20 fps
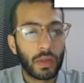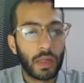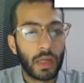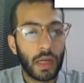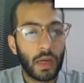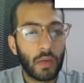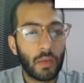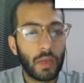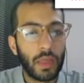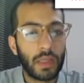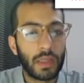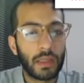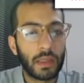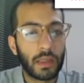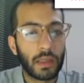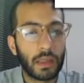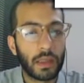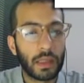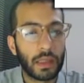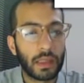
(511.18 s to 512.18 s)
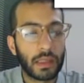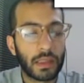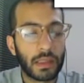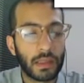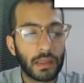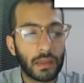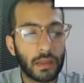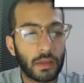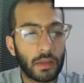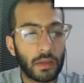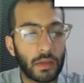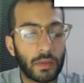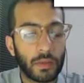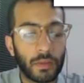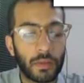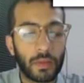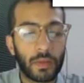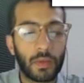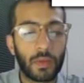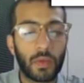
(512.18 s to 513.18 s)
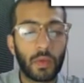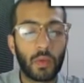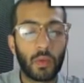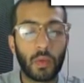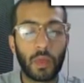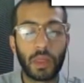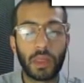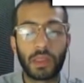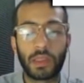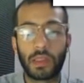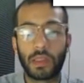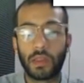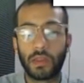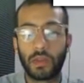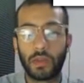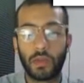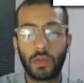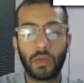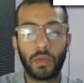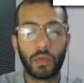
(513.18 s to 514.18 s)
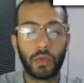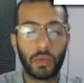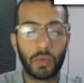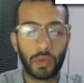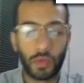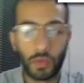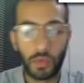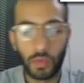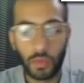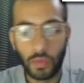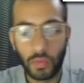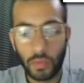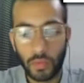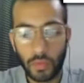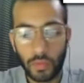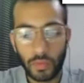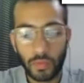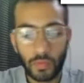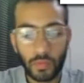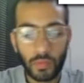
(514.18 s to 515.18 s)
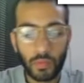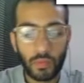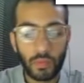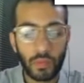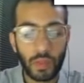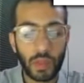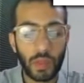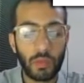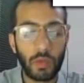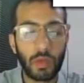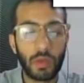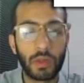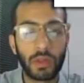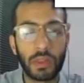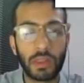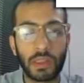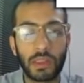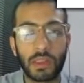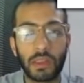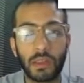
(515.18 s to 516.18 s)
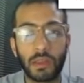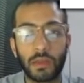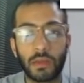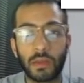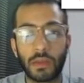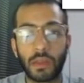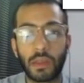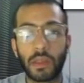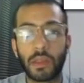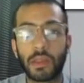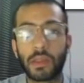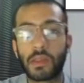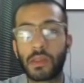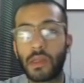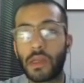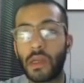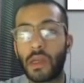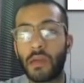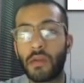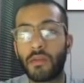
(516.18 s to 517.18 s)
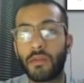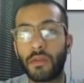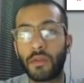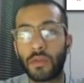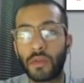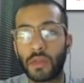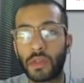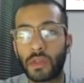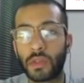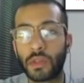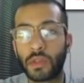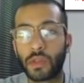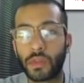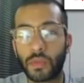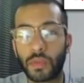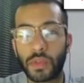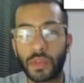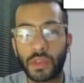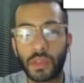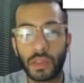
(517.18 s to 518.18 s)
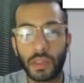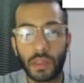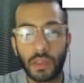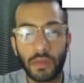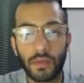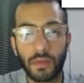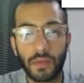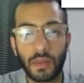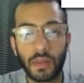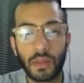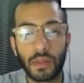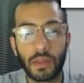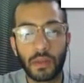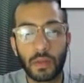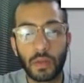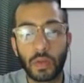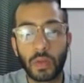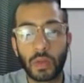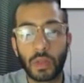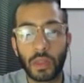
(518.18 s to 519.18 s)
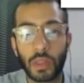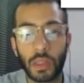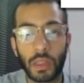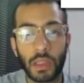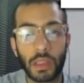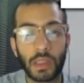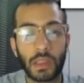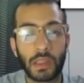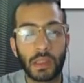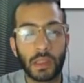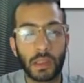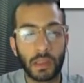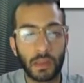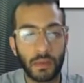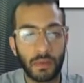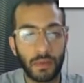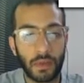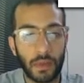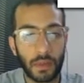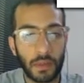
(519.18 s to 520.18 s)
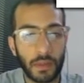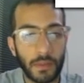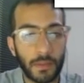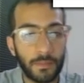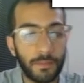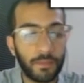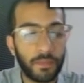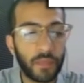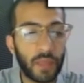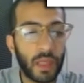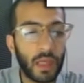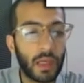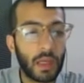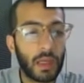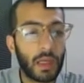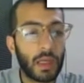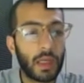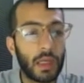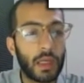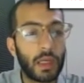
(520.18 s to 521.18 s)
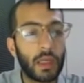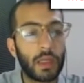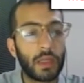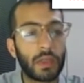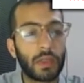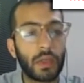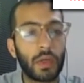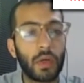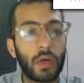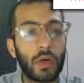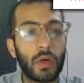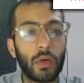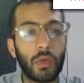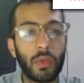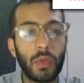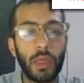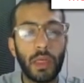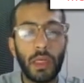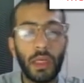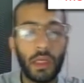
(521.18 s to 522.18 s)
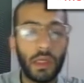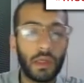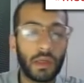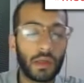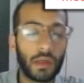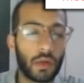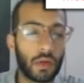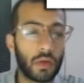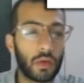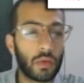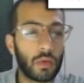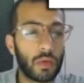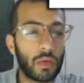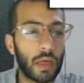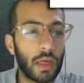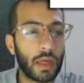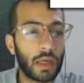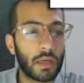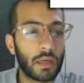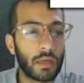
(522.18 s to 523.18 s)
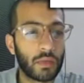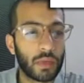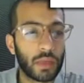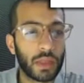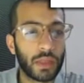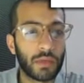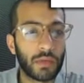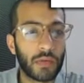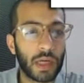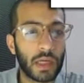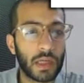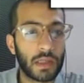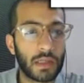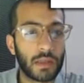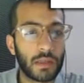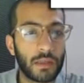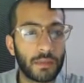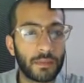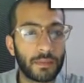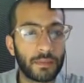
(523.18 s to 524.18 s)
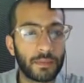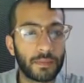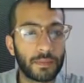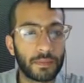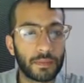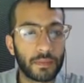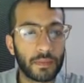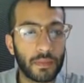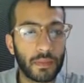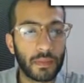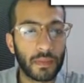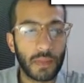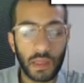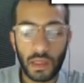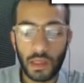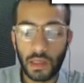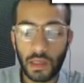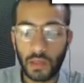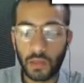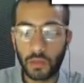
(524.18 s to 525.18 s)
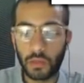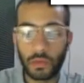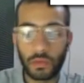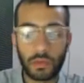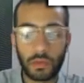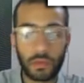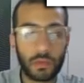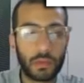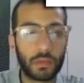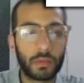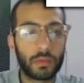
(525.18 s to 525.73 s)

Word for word: we tell Excel what to do. We want Excel to tell us if the results were significant or insignificant. So we go and we write equal